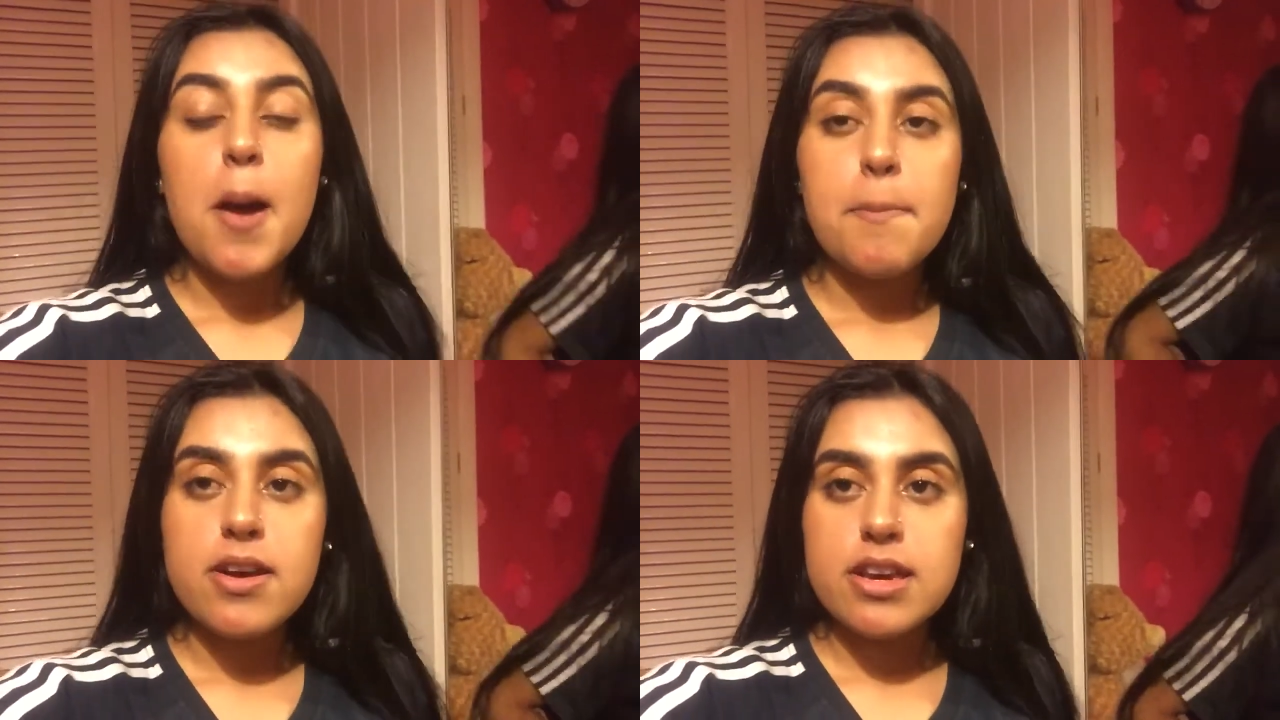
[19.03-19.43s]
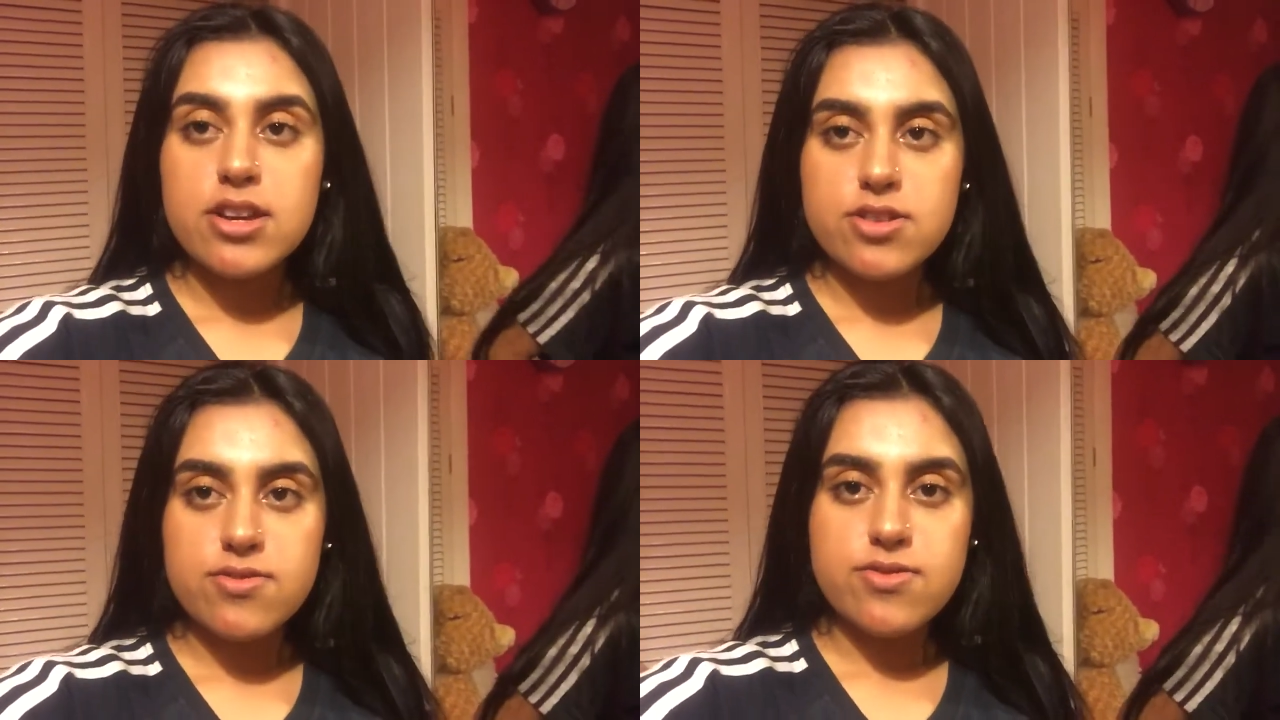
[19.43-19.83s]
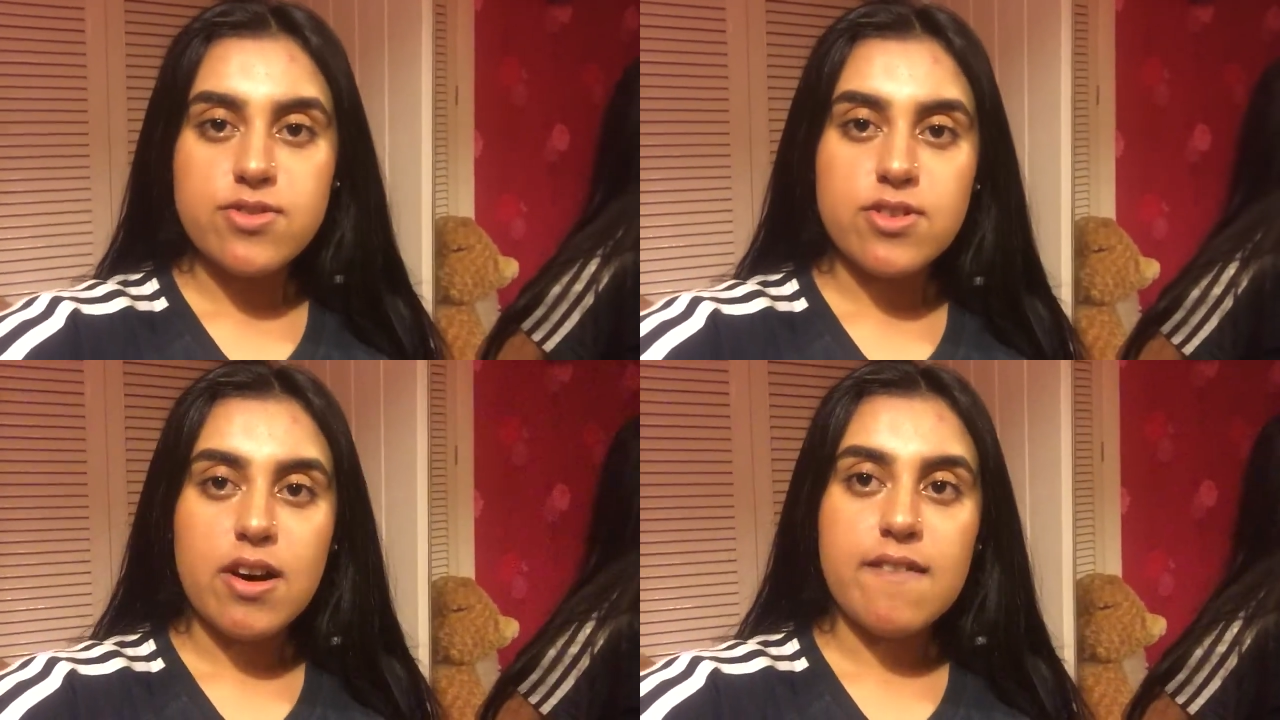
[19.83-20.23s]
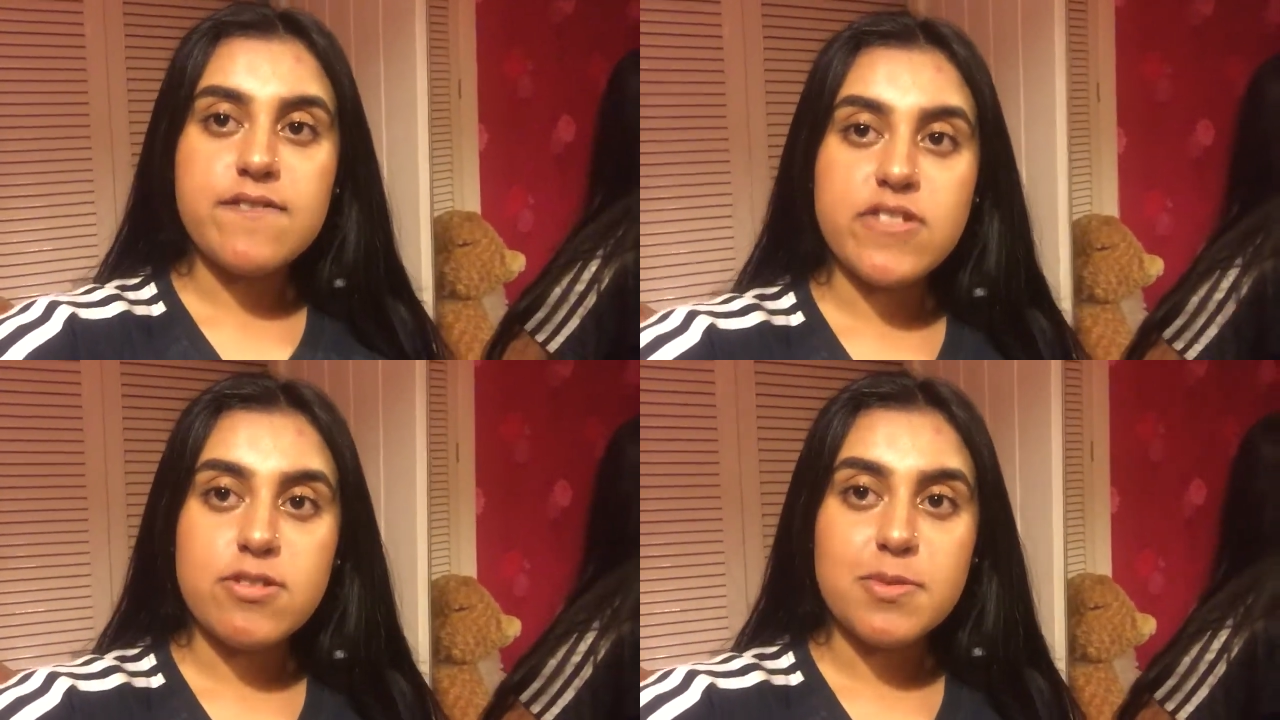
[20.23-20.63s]
But yeah, I just thought
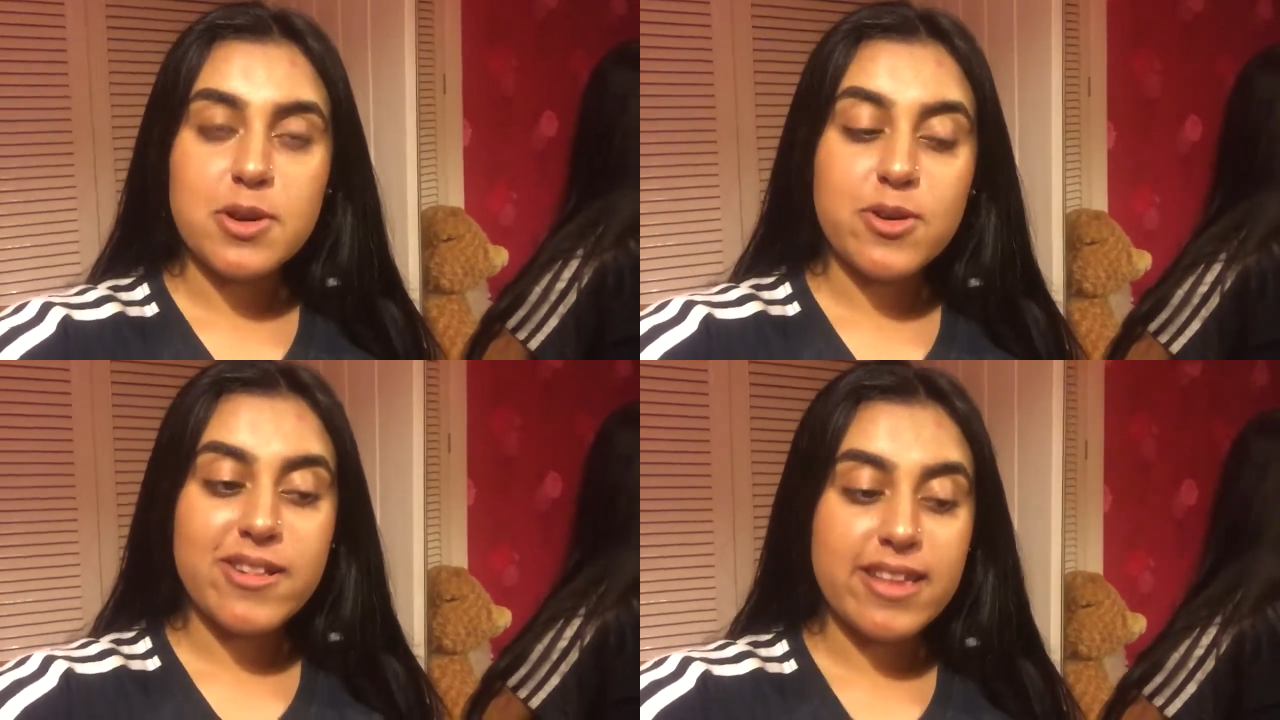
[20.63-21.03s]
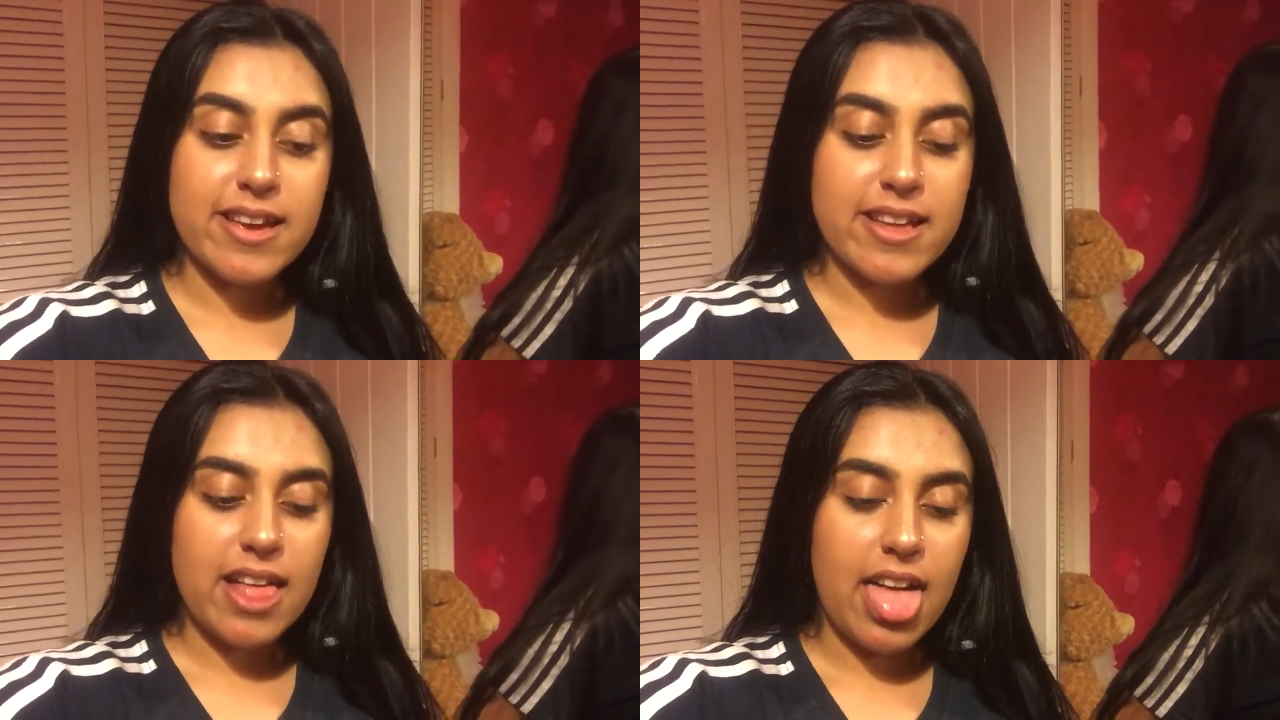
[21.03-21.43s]
I'd film a quick,